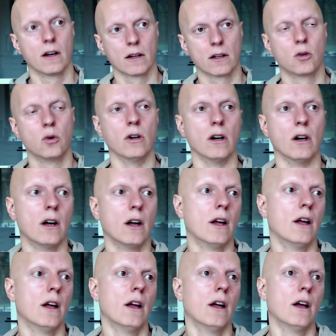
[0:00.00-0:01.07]
Cool.
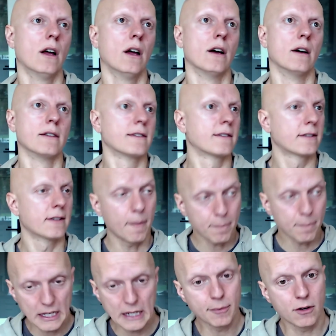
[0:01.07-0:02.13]
Some
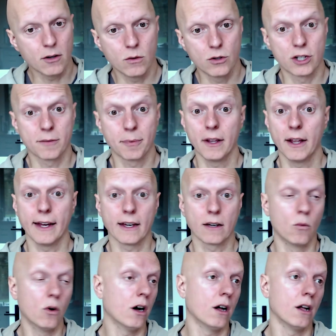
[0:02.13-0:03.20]
people will just be like,
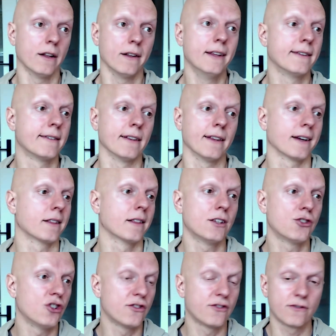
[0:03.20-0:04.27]
well, listen, like,
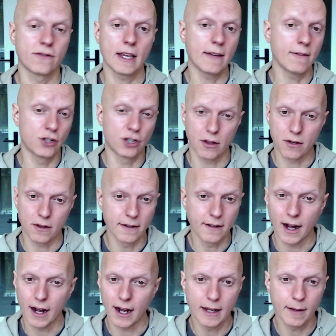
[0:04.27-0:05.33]
let's just save each other the
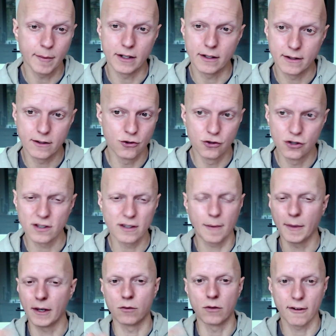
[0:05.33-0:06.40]
time and just give
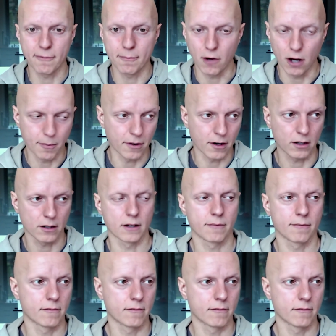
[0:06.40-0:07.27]
me a rough ballpark.